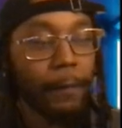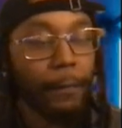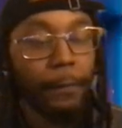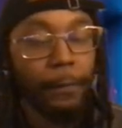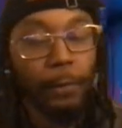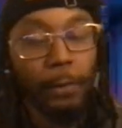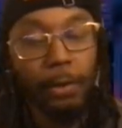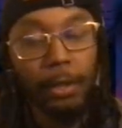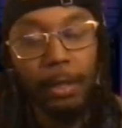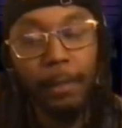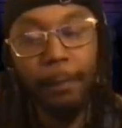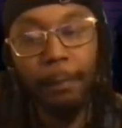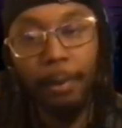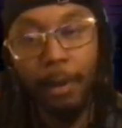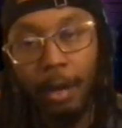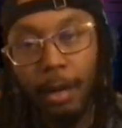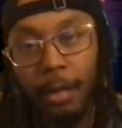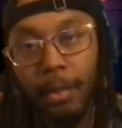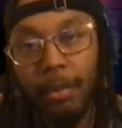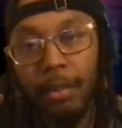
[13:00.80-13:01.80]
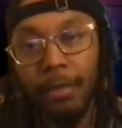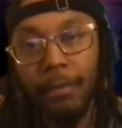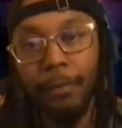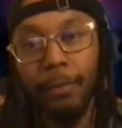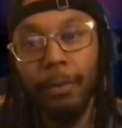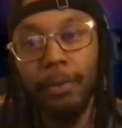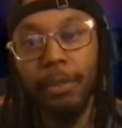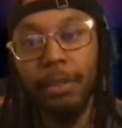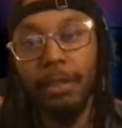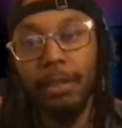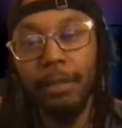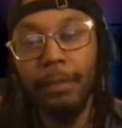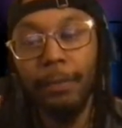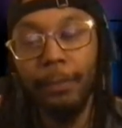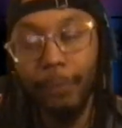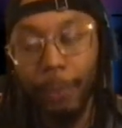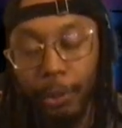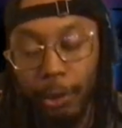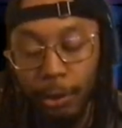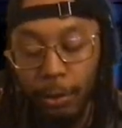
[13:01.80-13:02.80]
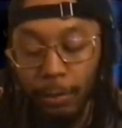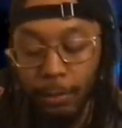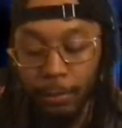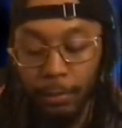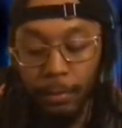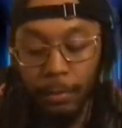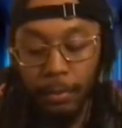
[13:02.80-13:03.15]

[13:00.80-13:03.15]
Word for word: 40 Barrs versus official.